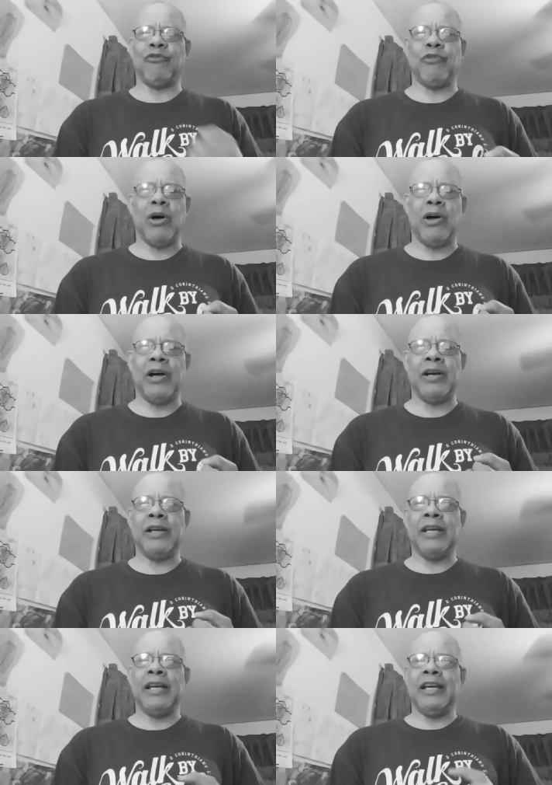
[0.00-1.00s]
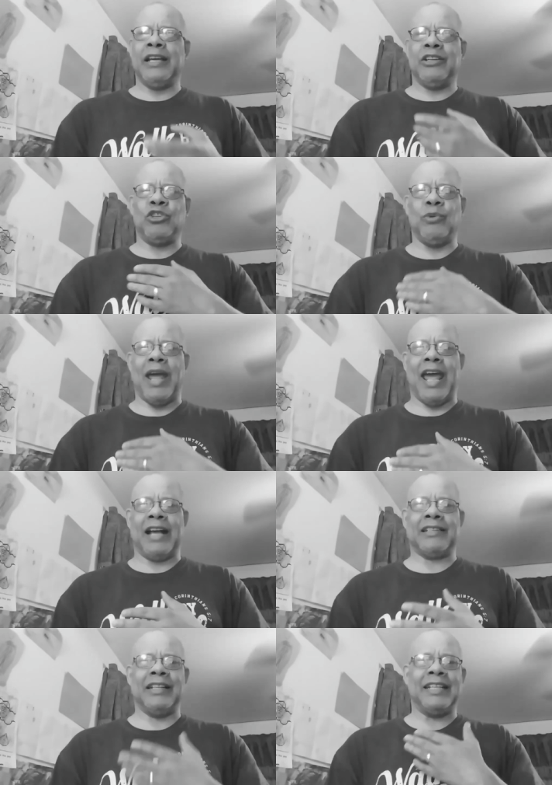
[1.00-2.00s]
fall, to
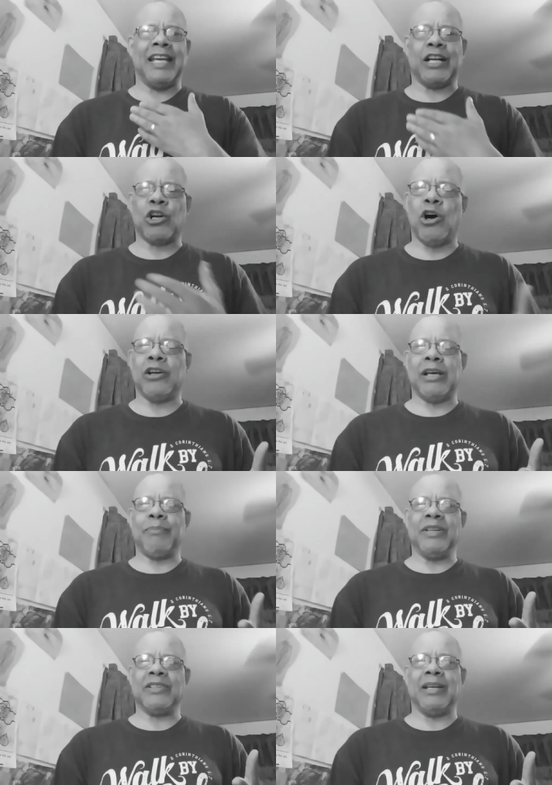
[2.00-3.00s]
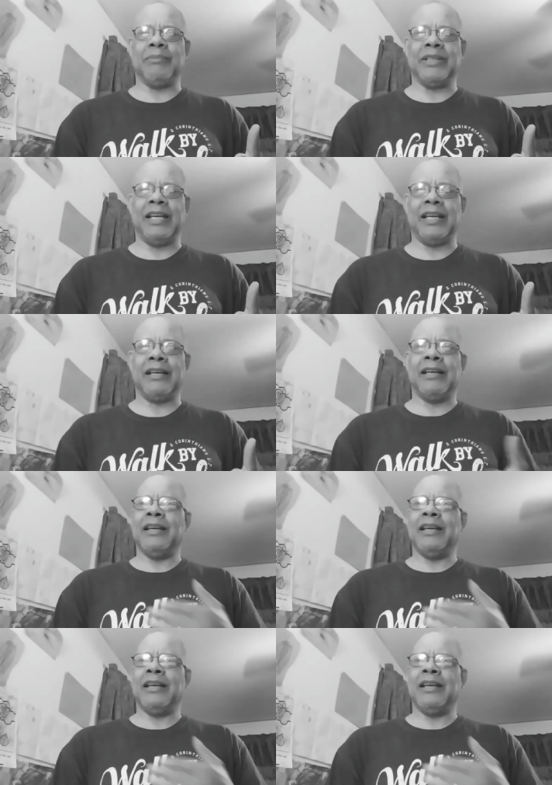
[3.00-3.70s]
actually get caught up in something.